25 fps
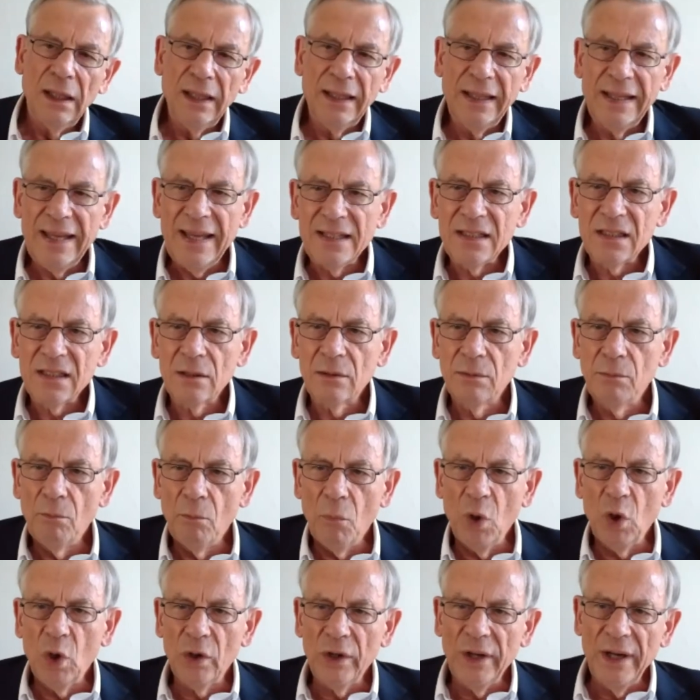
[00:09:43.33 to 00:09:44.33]
get
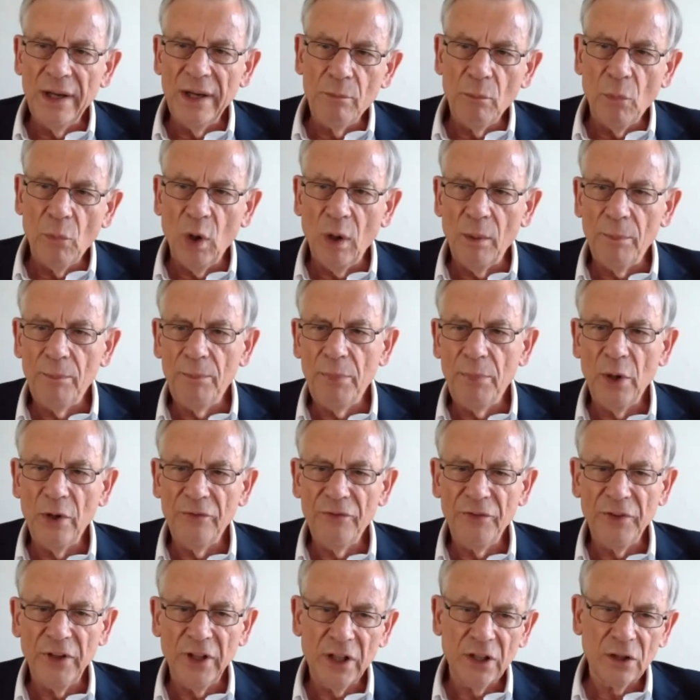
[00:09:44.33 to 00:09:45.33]
more and more
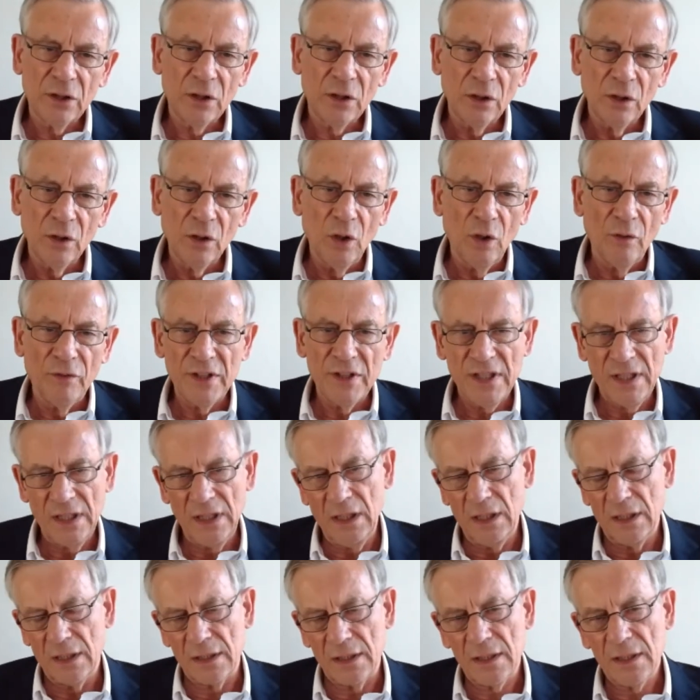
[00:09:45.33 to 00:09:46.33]
perfect over the
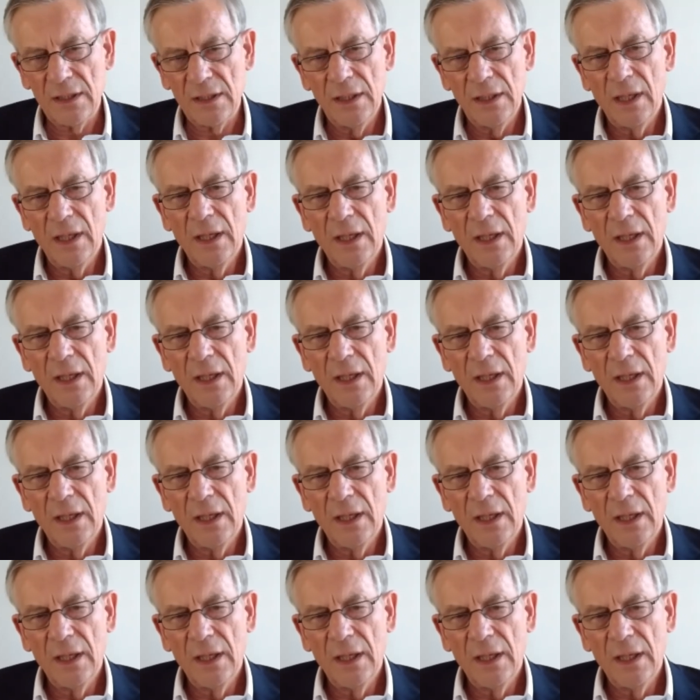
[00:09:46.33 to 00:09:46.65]
years.